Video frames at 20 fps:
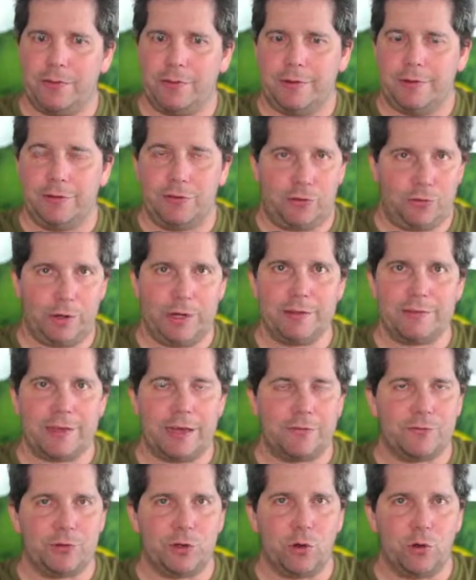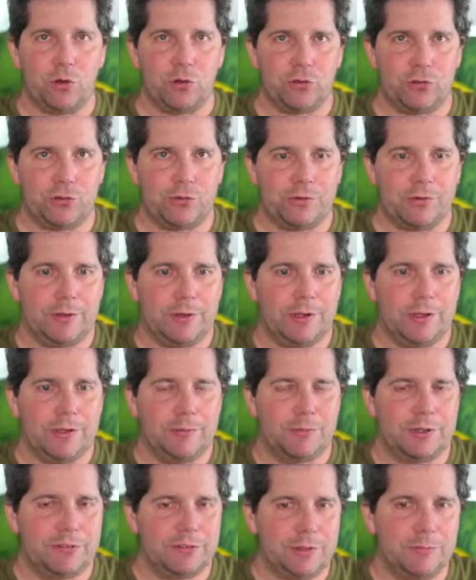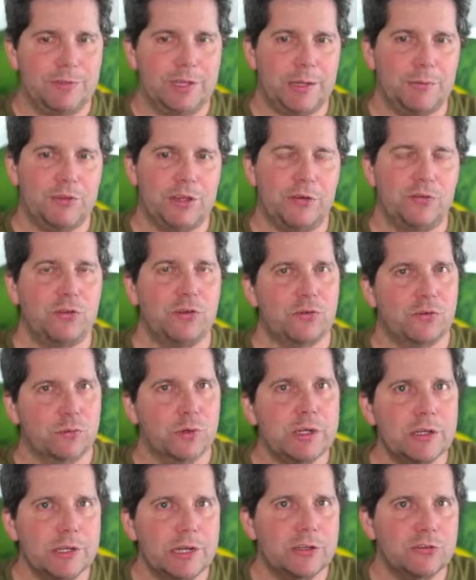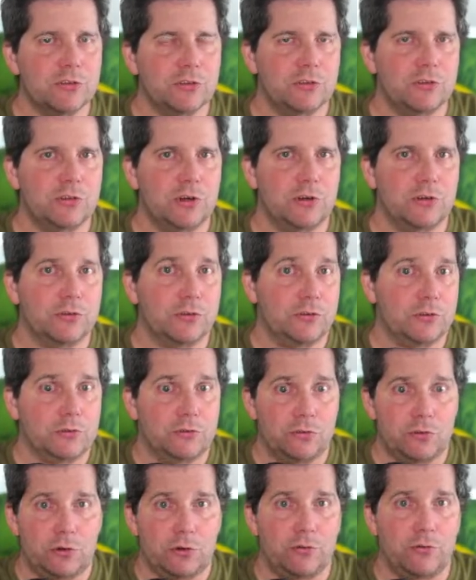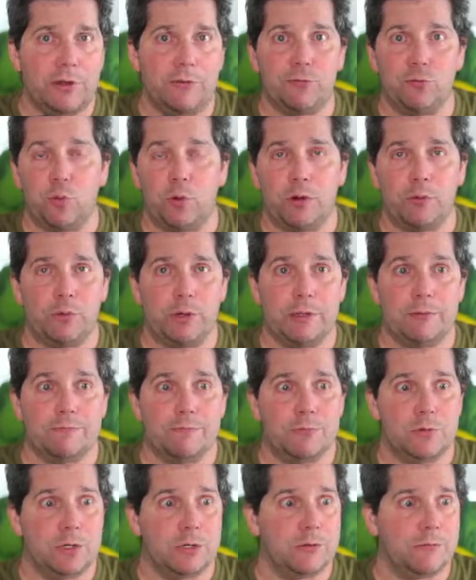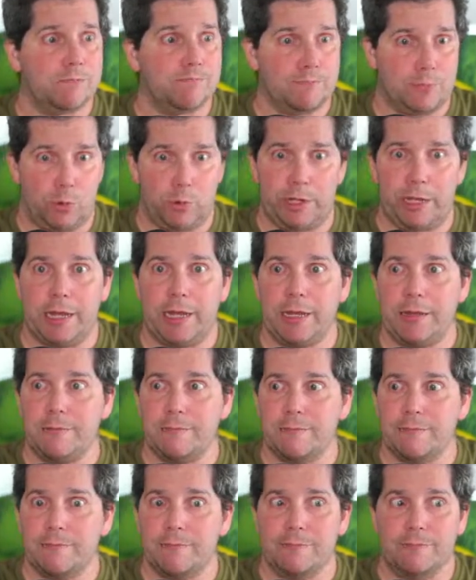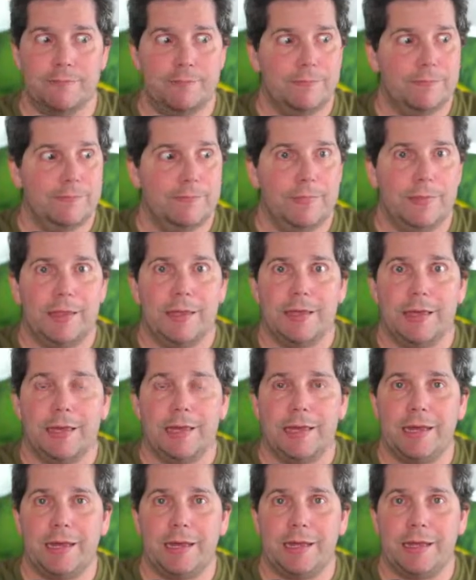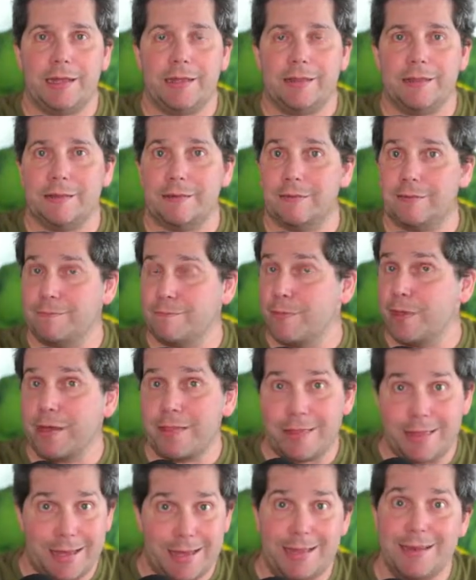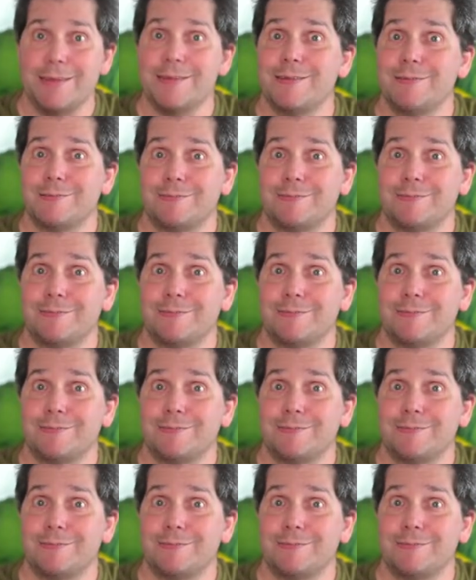It's great to have goals, but sometimes after you've realized those goals, you're sort of left wondering, well, okay, and then?